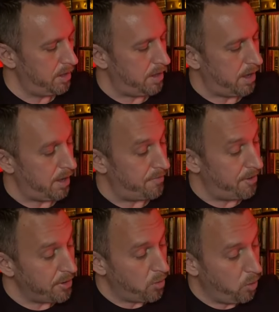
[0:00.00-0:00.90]
Uh,
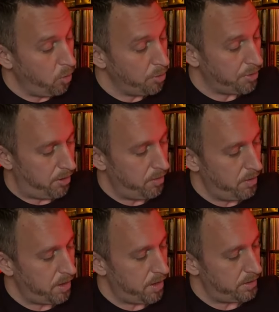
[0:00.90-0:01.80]
very cool though.
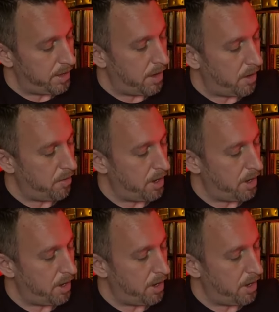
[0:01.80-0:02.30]
Now